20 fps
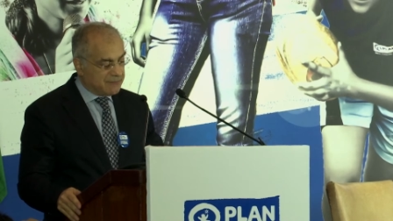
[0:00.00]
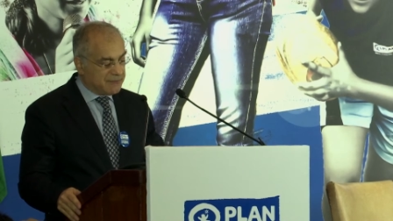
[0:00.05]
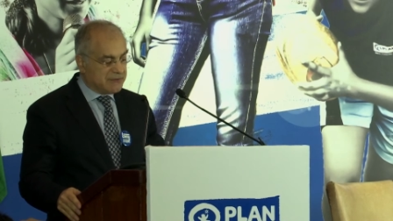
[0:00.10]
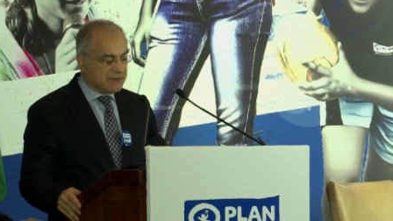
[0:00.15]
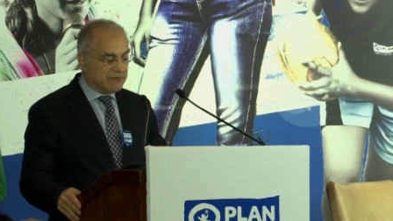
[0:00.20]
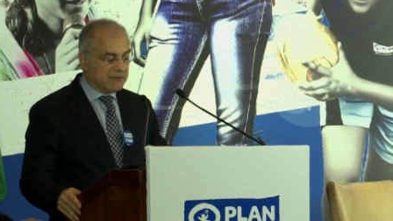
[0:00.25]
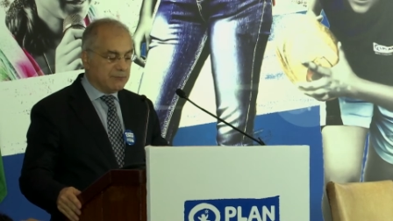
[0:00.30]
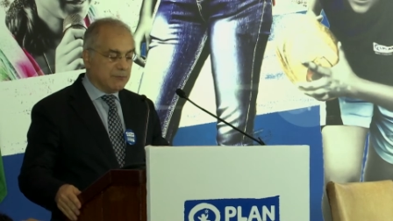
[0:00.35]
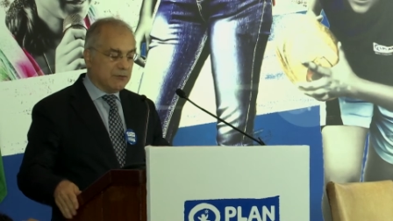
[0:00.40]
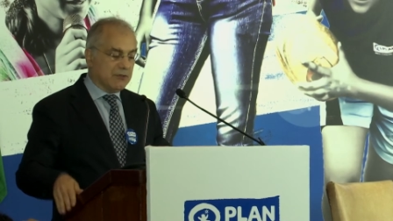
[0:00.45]
which
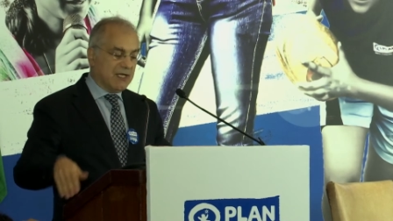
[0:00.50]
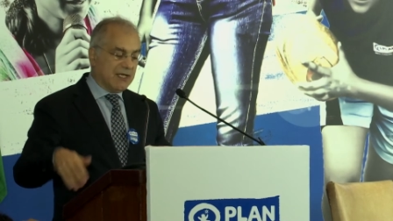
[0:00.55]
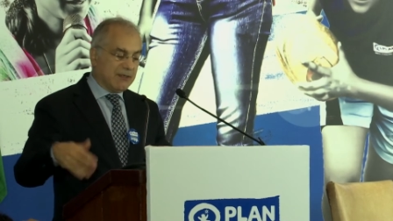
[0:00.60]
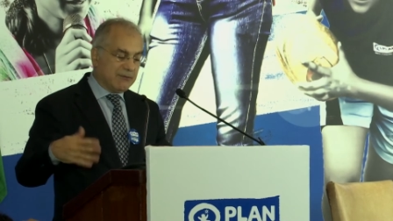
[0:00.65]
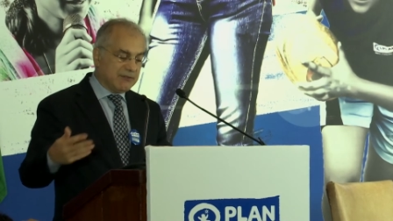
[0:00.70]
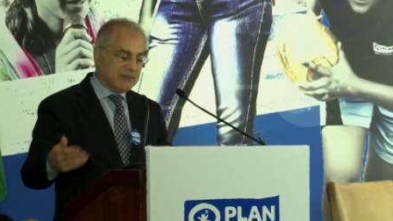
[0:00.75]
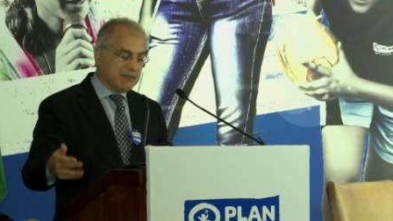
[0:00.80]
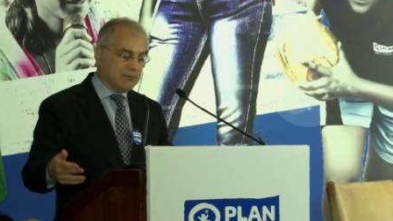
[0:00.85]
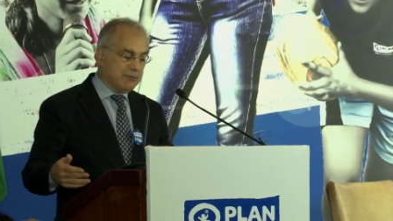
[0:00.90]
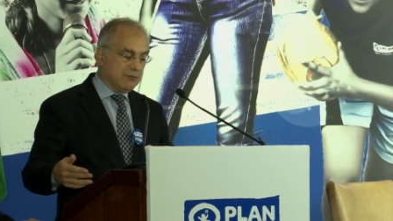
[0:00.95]
is more
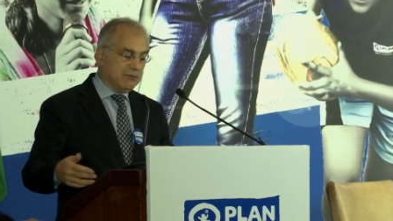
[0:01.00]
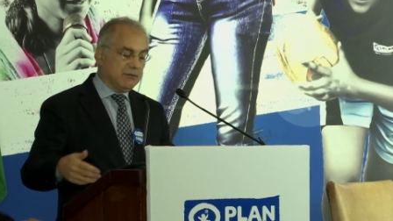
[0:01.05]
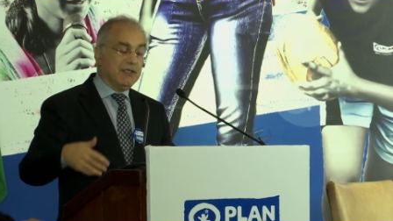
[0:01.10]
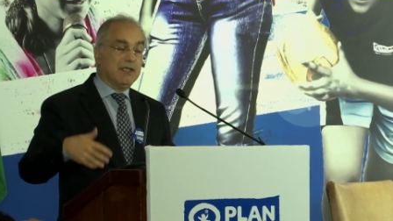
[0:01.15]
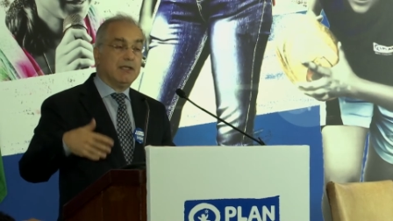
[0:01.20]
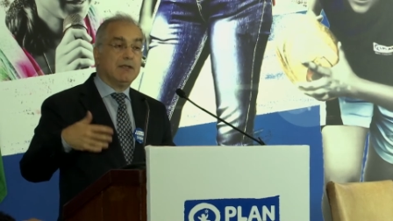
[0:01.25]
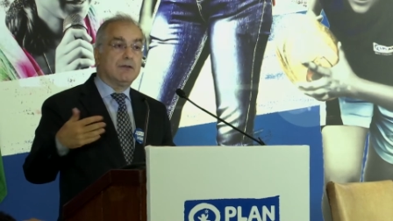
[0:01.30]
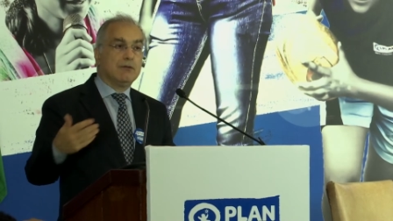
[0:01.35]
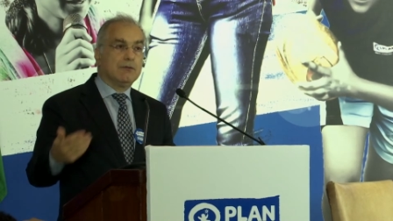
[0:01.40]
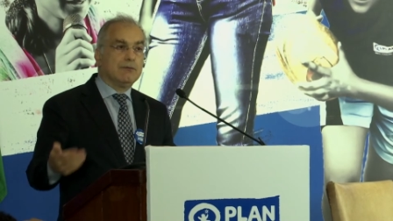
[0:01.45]
equitable,
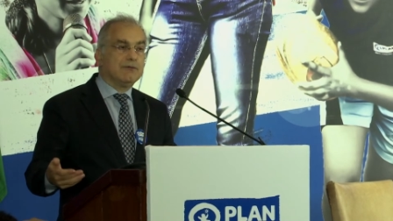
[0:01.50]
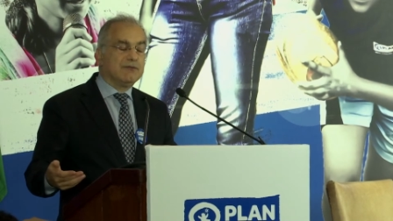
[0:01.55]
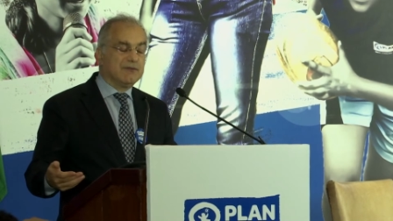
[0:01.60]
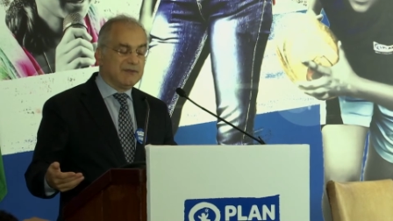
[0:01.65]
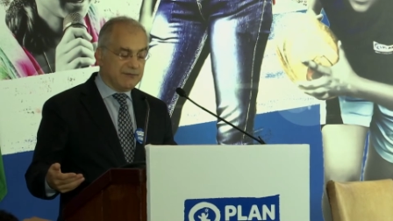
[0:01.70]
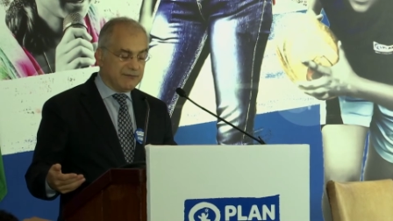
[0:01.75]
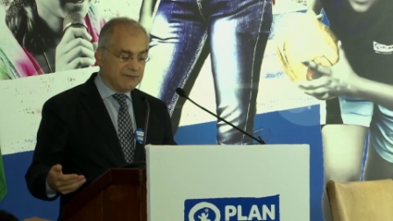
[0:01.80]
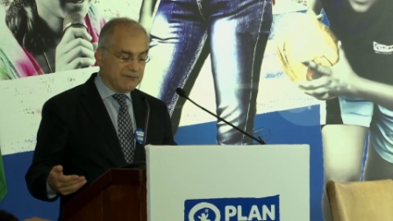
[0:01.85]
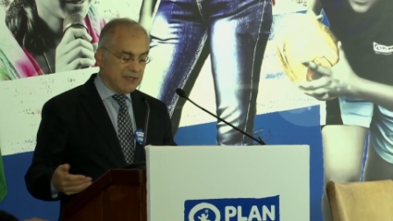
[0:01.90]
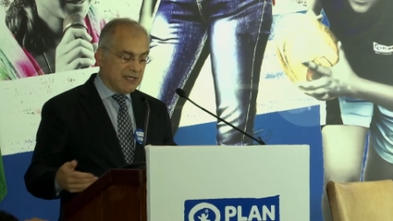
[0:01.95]

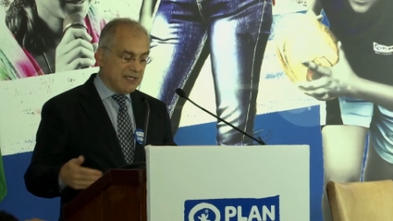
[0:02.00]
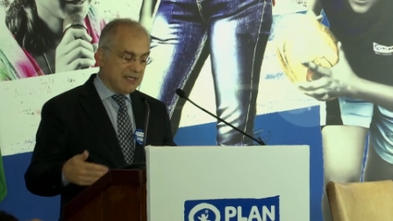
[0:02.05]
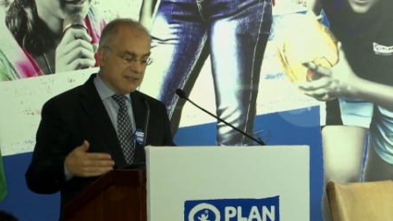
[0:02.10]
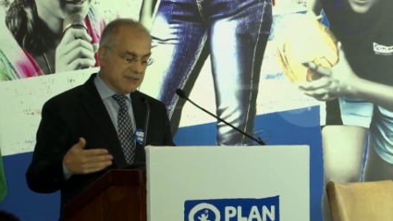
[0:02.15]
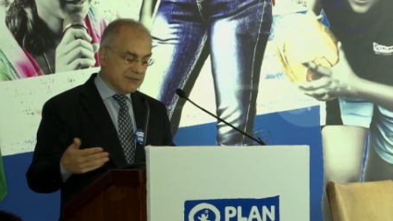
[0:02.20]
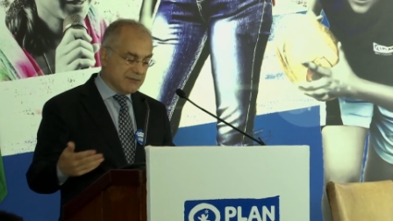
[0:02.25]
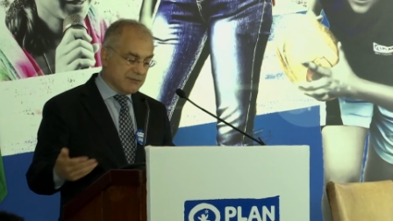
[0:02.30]
inclusive and